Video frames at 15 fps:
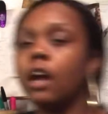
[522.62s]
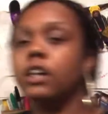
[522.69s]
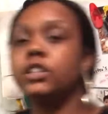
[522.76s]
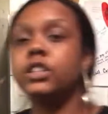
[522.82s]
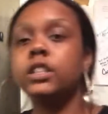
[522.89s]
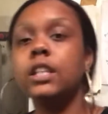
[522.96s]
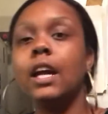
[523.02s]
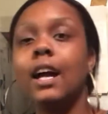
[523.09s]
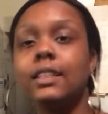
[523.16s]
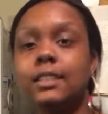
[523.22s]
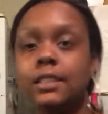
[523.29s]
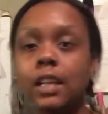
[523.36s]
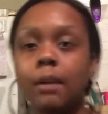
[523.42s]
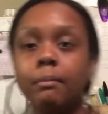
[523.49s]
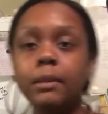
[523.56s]
She had
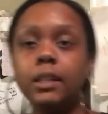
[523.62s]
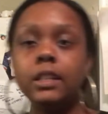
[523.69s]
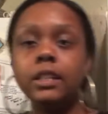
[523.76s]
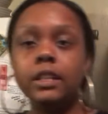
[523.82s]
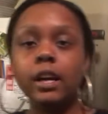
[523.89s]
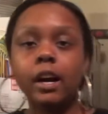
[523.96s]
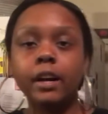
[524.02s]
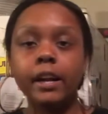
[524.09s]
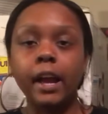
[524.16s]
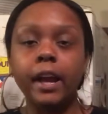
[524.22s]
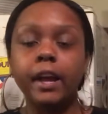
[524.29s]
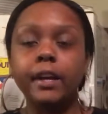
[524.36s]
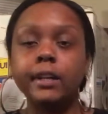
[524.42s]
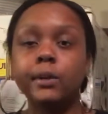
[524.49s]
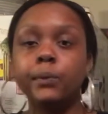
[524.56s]
sent me a
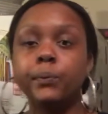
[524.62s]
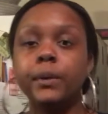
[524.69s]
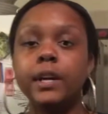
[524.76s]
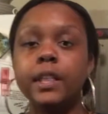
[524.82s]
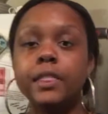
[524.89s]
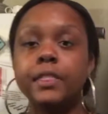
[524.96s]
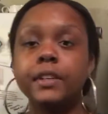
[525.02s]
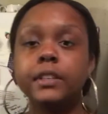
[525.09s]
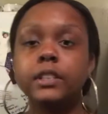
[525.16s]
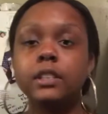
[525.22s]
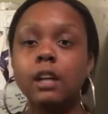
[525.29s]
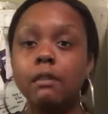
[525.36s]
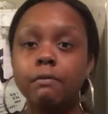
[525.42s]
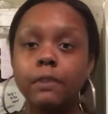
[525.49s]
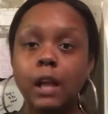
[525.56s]
cake with
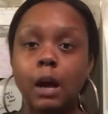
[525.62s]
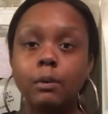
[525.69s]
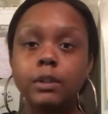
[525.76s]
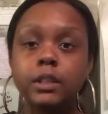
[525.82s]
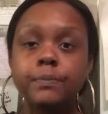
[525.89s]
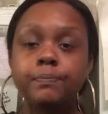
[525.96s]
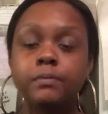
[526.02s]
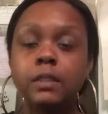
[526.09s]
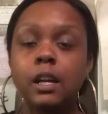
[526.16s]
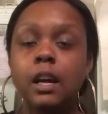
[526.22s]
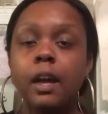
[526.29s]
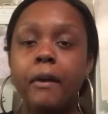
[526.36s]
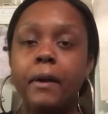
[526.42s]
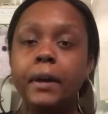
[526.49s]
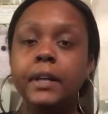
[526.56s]
sunflower.
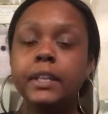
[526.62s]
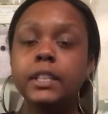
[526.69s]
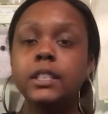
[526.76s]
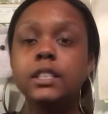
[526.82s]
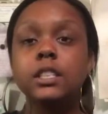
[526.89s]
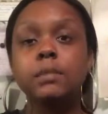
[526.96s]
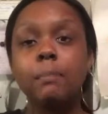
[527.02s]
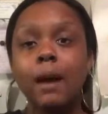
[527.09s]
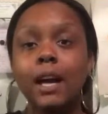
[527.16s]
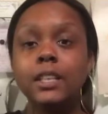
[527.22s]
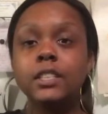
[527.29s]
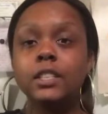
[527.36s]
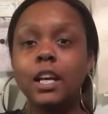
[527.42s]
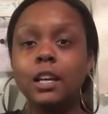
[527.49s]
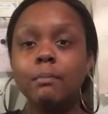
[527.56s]
And it's a
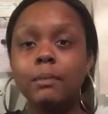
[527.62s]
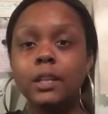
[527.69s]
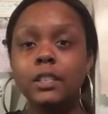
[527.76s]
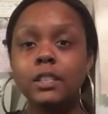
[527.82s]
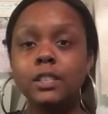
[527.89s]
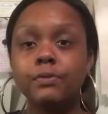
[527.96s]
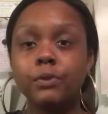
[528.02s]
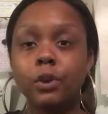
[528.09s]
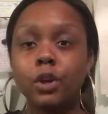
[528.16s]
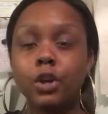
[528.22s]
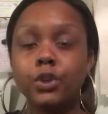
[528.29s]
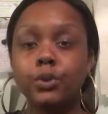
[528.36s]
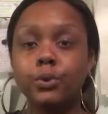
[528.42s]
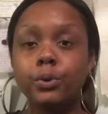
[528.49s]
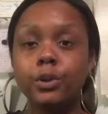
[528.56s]
smash cake because it's for
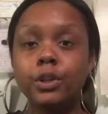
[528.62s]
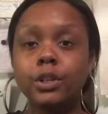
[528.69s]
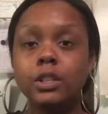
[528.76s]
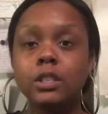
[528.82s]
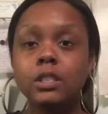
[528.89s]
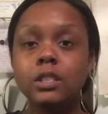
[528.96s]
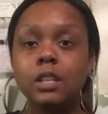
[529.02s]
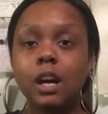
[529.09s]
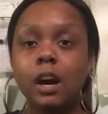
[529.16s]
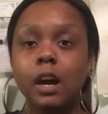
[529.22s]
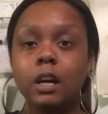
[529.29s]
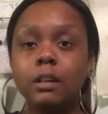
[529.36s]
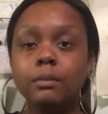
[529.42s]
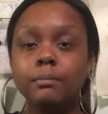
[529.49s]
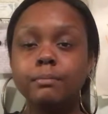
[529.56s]
her daughter's
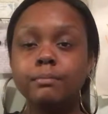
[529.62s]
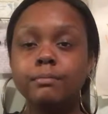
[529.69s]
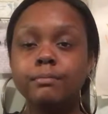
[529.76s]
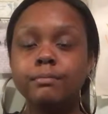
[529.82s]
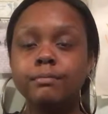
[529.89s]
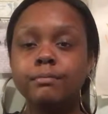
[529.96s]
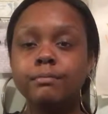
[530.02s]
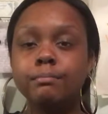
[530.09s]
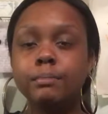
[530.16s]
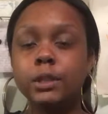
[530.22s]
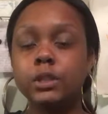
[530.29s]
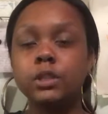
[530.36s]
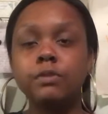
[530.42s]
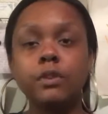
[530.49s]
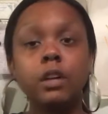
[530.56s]

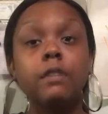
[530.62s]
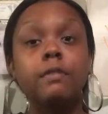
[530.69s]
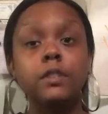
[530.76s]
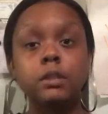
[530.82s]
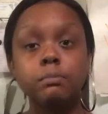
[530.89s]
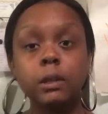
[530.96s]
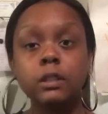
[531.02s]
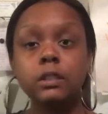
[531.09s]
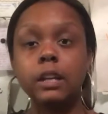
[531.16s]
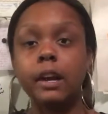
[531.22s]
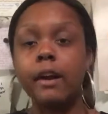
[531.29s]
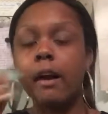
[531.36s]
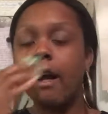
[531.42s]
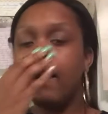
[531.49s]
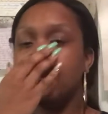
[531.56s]
pictures for her first
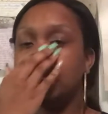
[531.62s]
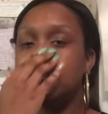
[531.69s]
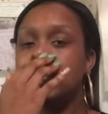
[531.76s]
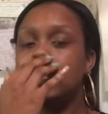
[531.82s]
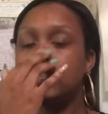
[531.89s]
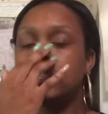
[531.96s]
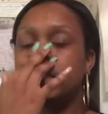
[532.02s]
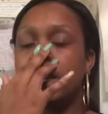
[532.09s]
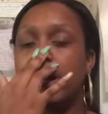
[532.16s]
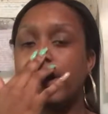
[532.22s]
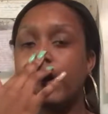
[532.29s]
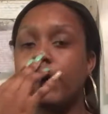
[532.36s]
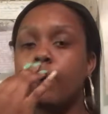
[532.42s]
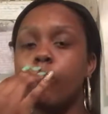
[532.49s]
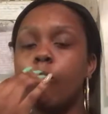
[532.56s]
birthday.
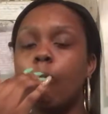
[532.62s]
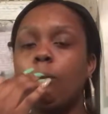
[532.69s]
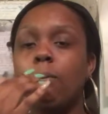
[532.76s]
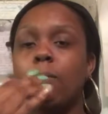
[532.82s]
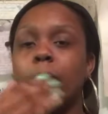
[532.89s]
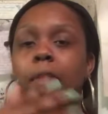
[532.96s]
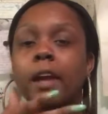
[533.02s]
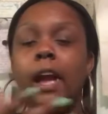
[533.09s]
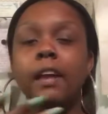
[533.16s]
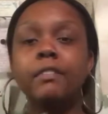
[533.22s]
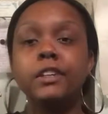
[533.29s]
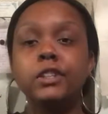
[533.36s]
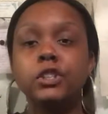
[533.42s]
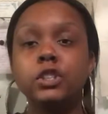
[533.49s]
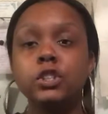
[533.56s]
So the cake
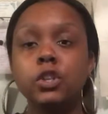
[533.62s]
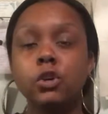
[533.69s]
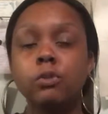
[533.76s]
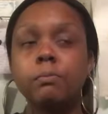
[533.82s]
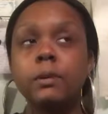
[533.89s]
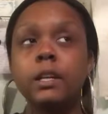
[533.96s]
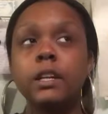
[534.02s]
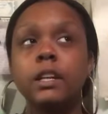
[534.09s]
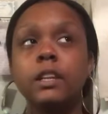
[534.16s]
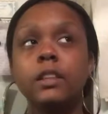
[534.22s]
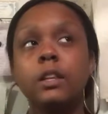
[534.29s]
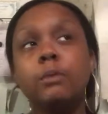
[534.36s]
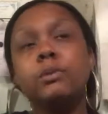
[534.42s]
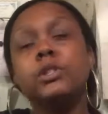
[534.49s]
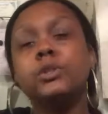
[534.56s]
that she showed me,
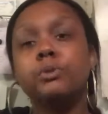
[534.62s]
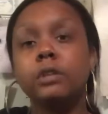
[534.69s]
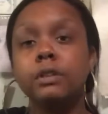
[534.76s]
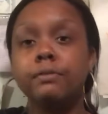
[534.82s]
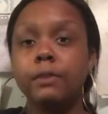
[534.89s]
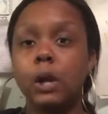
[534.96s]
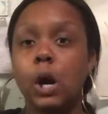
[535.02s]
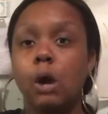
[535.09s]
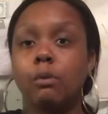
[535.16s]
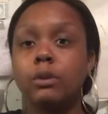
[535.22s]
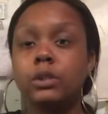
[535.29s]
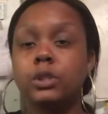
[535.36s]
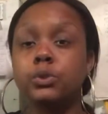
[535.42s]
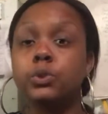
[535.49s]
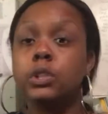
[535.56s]
it was 3
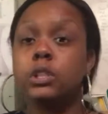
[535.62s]
sunflowers.